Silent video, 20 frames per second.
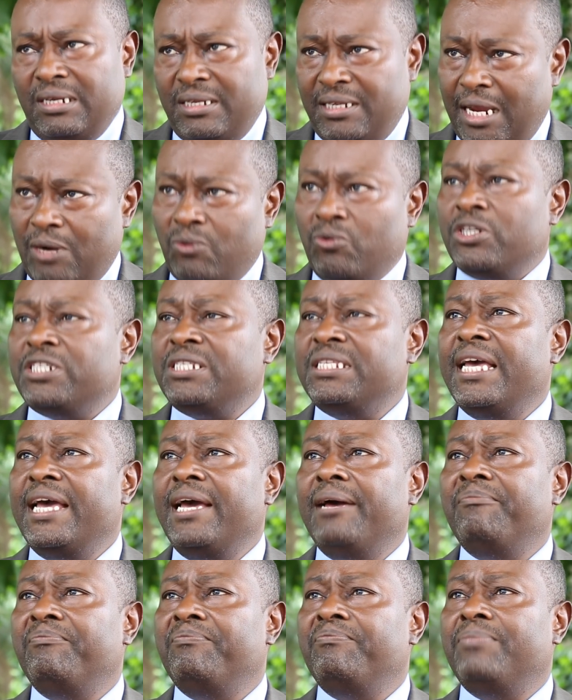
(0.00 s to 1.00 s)
That was
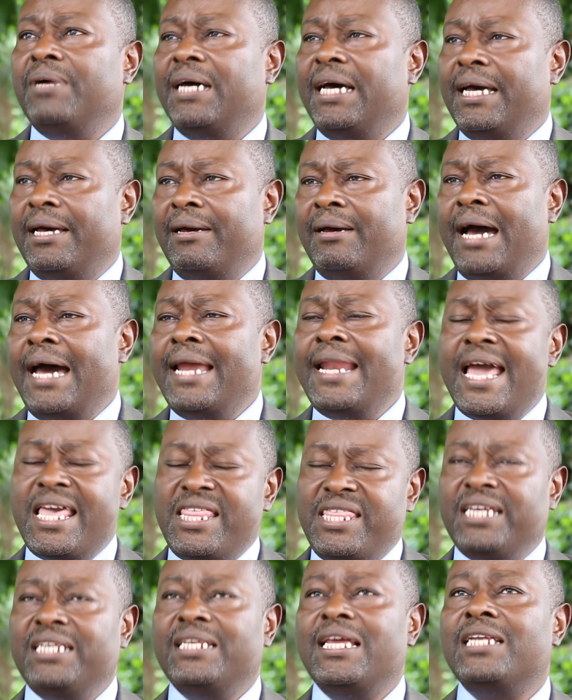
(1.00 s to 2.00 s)
there, and I
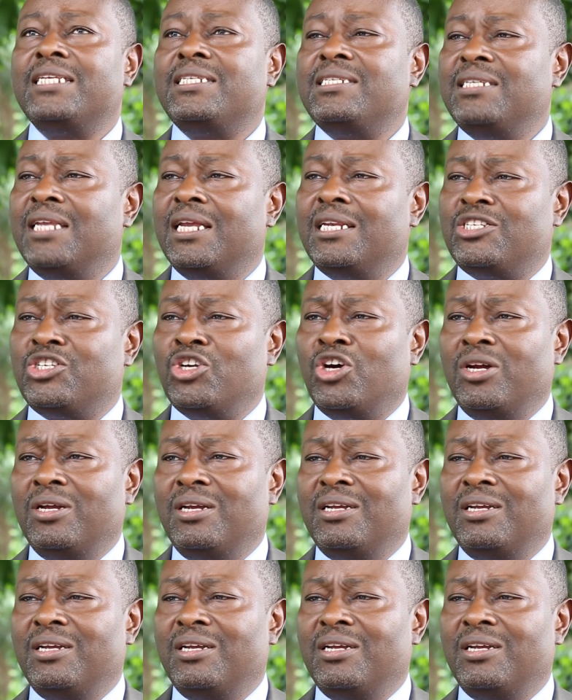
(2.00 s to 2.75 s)
think that's